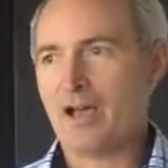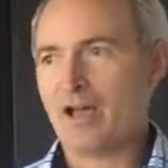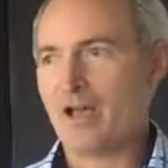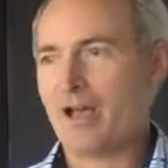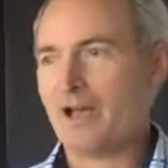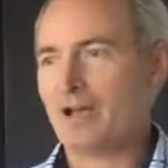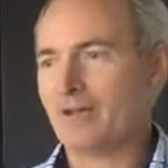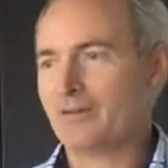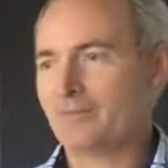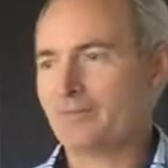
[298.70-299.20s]

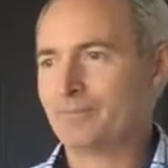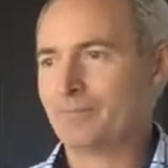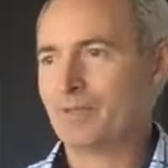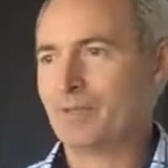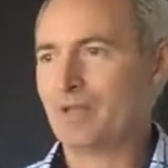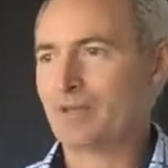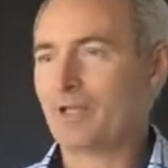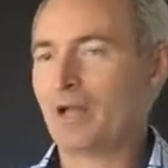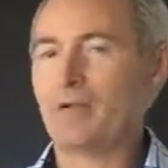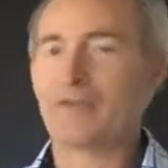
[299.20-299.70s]
uh,
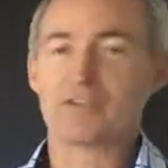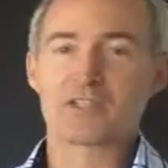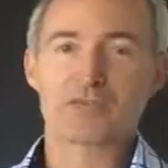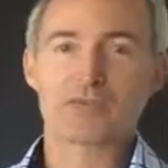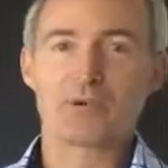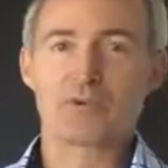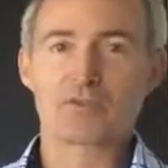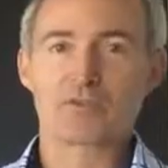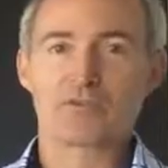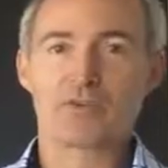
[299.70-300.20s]
a lot of
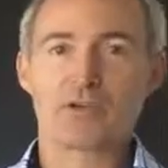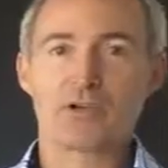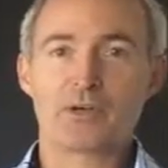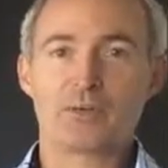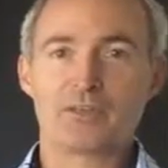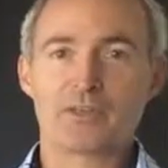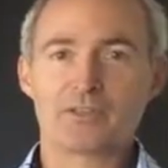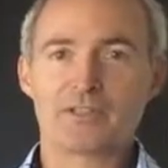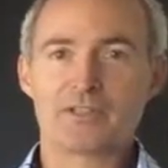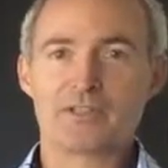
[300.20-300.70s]
exposure for
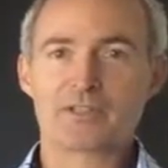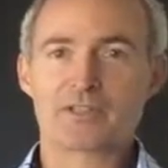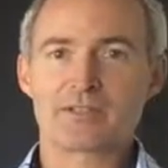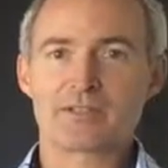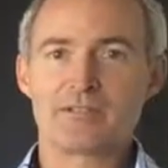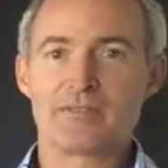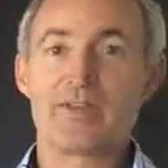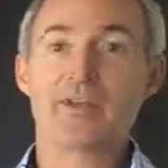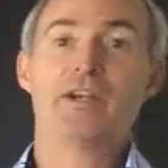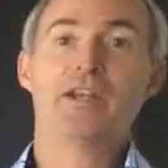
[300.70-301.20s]
your
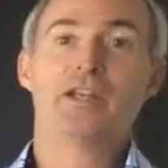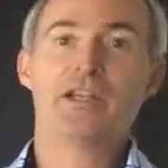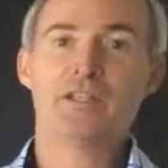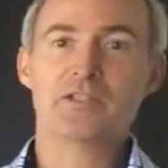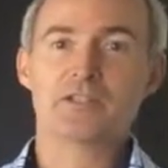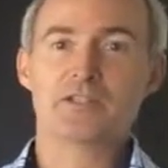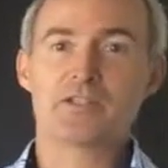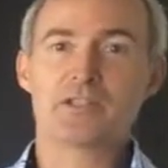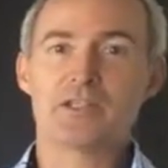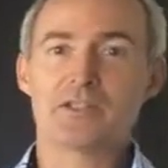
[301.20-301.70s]
business very
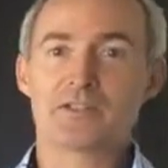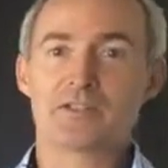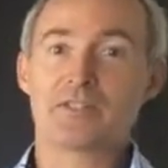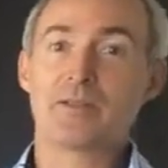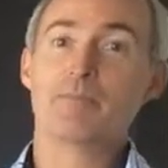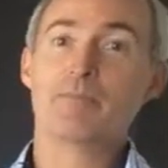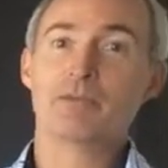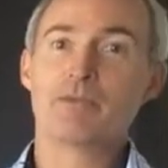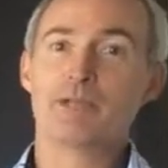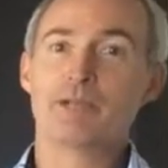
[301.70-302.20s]
easily and
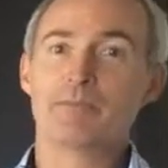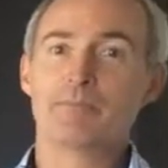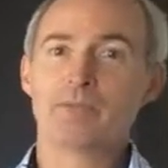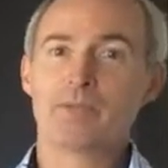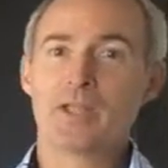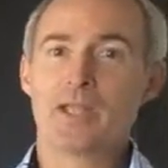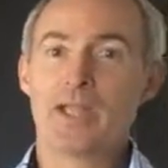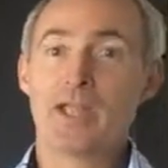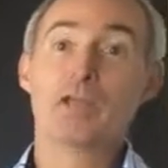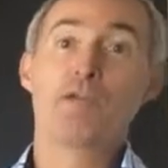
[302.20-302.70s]
simply
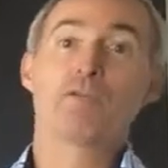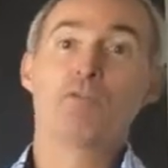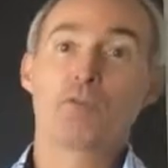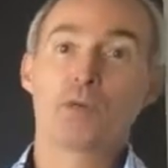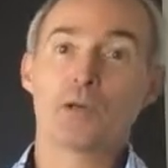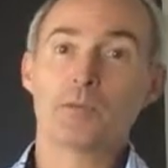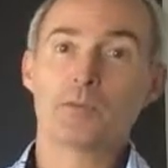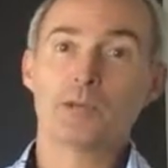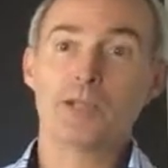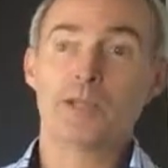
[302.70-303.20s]
and
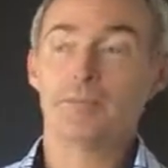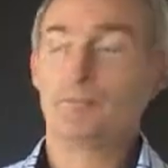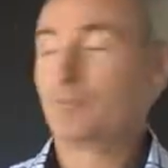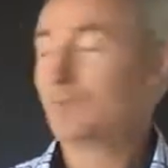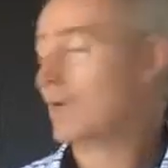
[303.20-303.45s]
affordably.